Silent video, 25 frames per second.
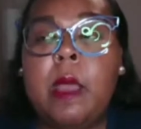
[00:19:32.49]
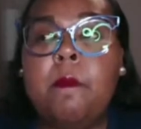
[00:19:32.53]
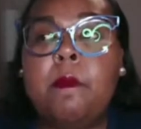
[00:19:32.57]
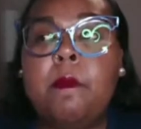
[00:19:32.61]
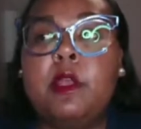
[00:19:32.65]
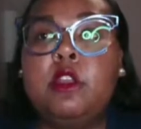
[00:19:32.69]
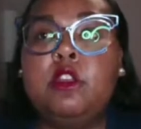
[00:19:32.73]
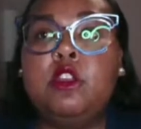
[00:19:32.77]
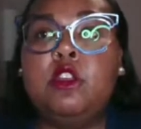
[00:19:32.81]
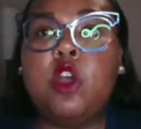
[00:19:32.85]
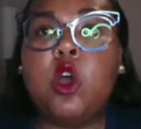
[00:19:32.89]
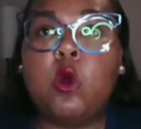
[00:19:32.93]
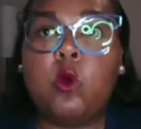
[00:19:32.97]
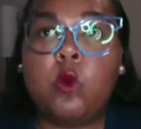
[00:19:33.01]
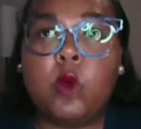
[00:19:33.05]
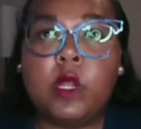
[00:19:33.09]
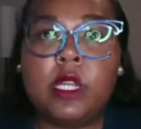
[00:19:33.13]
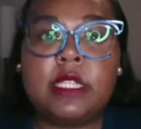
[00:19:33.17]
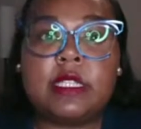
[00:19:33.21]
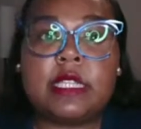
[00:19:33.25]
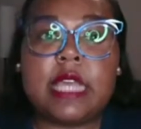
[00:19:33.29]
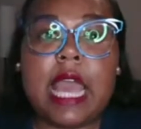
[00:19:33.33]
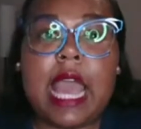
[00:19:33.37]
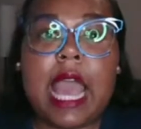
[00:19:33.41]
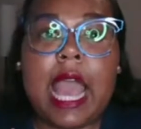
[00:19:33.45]
But no one
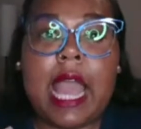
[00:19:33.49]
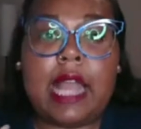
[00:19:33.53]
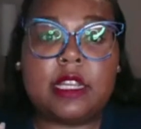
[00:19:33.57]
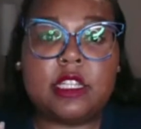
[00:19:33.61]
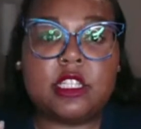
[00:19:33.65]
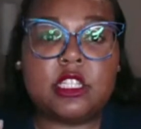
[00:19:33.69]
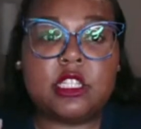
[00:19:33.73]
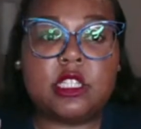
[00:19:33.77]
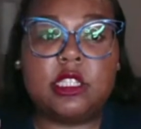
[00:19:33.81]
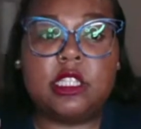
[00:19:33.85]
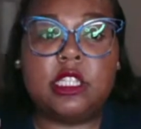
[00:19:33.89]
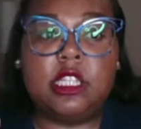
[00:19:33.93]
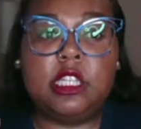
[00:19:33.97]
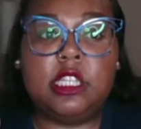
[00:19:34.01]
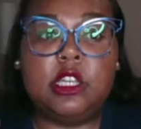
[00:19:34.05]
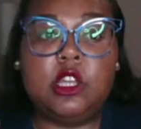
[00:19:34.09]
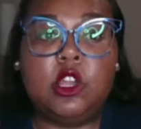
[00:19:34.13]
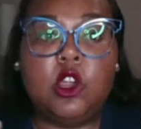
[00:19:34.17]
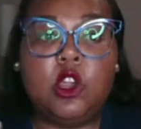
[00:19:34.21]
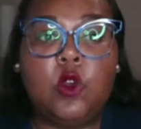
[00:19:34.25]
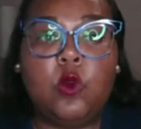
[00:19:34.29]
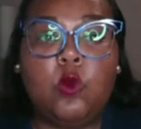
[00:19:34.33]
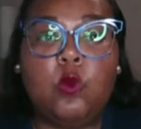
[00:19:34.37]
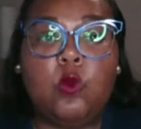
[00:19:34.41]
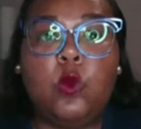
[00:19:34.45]
is actually
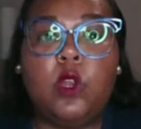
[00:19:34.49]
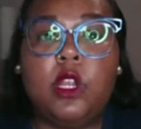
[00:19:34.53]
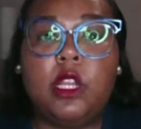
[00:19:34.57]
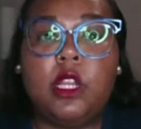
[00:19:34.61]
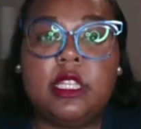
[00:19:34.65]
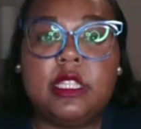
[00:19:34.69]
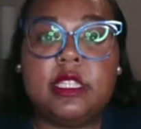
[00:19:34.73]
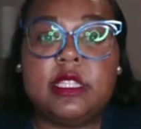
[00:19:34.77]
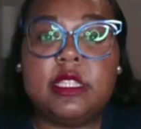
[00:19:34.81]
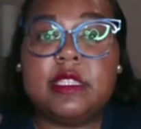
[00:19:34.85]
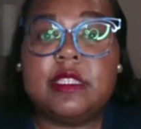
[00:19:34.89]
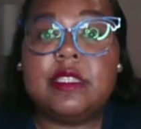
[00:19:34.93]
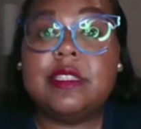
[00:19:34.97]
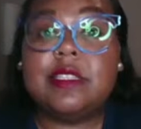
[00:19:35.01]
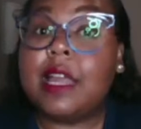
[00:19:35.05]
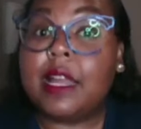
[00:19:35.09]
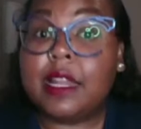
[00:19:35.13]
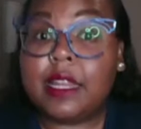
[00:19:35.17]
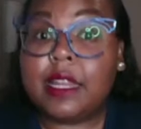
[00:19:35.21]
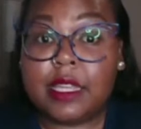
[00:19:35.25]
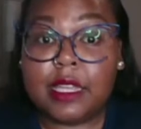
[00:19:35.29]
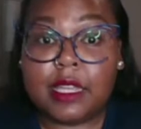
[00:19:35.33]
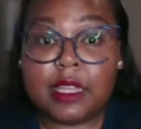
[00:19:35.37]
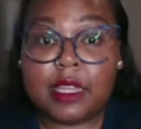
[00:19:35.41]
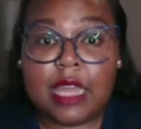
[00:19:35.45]
really
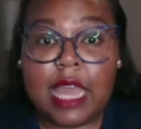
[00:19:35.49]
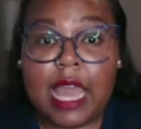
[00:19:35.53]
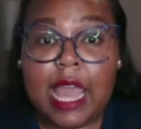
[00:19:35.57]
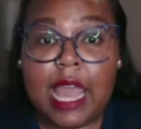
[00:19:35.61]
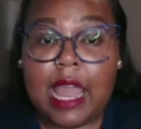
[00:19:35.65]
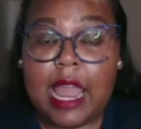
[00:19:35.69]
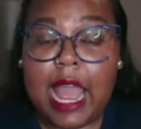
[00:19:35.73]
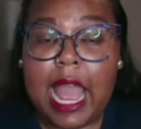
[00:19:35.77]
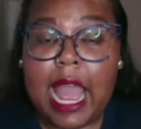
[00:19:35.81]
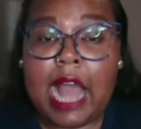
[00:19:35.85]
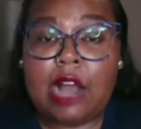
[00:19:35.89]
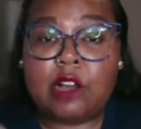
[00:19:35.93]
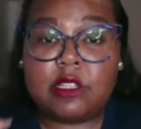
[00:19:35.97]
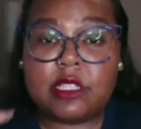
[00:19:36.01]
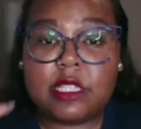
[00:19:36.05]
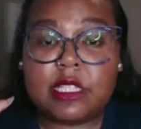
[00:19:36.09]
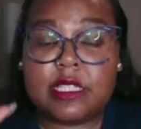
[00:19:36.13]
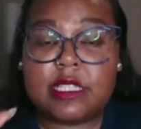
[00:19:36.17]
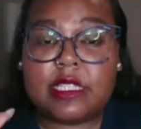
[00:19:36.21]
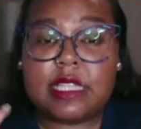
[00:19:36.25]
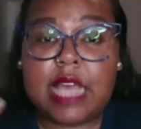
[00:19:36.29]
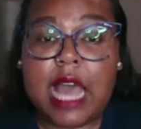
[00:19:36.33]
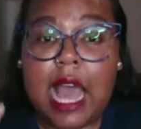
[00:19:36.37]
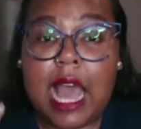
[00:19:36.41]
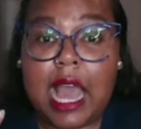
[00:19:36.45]
studying that
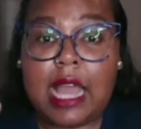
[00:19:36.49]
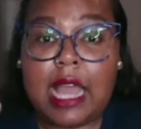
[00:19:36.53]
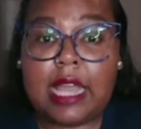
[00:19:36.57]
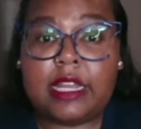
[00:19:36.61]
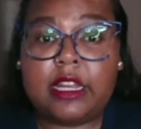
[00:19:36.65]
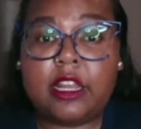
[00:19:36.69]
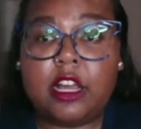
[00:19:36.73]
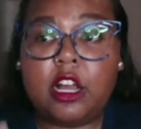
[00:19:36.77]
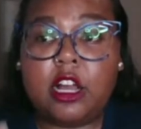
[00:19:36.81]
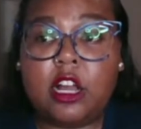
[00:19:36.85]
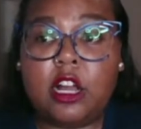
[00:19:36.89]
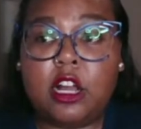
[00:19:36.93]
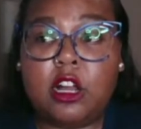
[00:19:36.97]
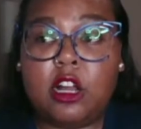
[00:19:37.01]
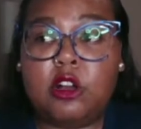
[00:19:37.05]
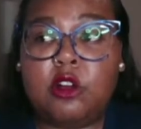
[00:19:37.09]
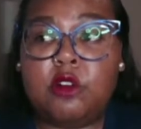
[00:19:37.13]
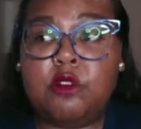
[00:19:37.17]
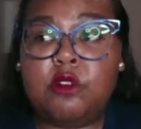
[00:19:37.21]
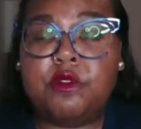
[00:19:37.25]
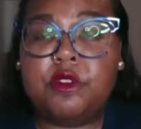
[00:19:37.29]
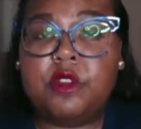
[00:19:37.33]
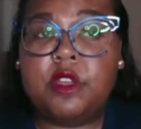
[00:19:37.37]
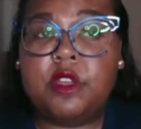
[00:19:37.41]
outside of